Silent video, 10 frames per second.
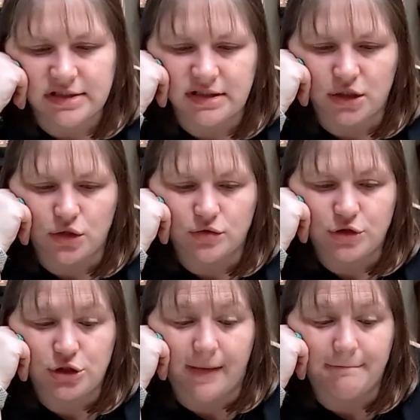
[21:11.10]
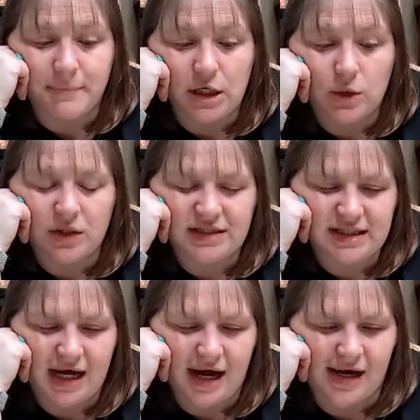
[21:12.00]
So, jumbo
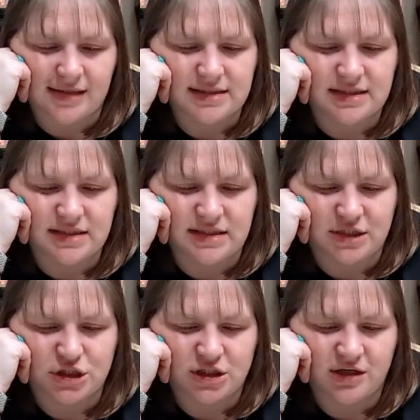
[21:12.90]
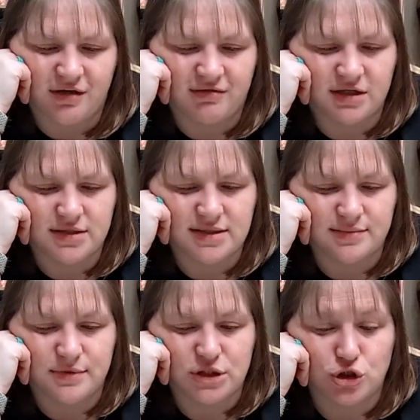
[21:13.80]
attacks. This section covers
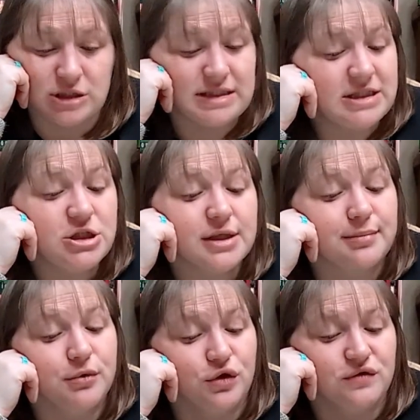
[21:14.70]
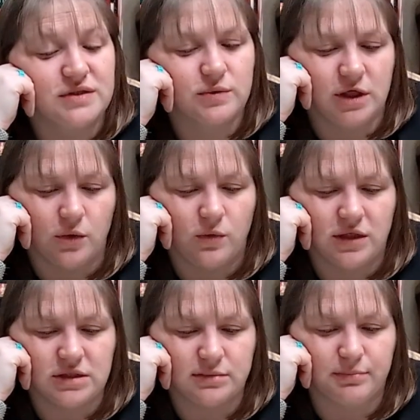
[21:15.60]
some strategic moves. We don't
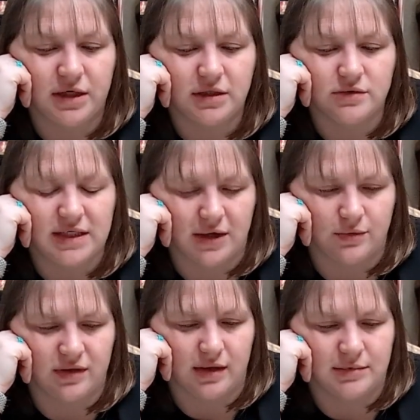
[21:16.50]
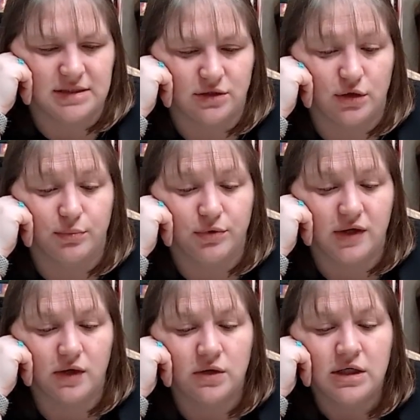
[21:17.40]
want to bug you down with them until you're a
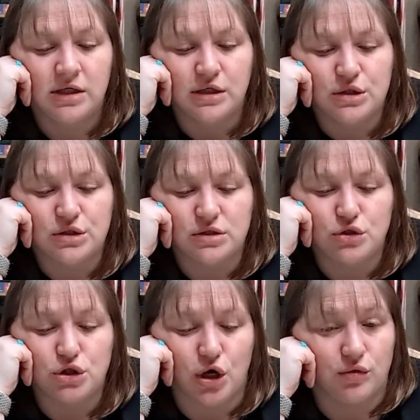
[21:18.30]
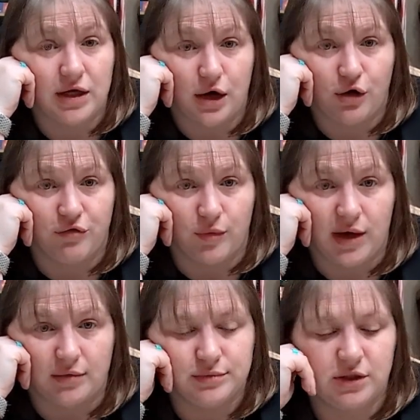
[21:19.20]
pro, so don't get
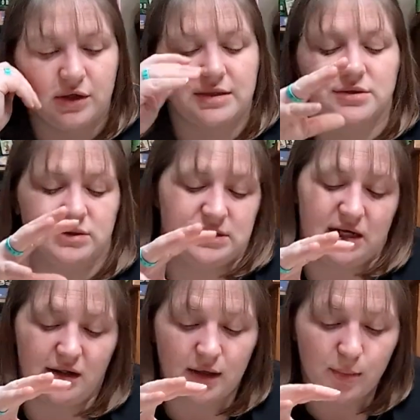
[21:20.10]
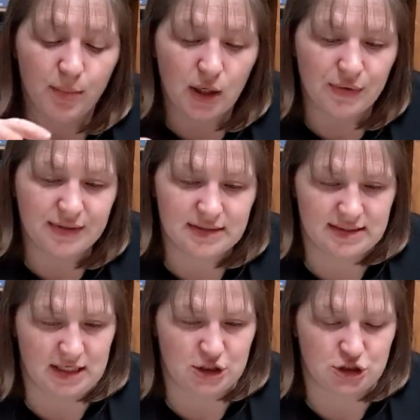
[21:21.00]
overwhelmed. Okay, so it's kind of like a bonus
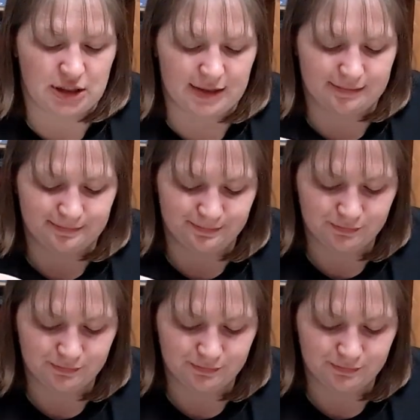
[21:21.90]
section,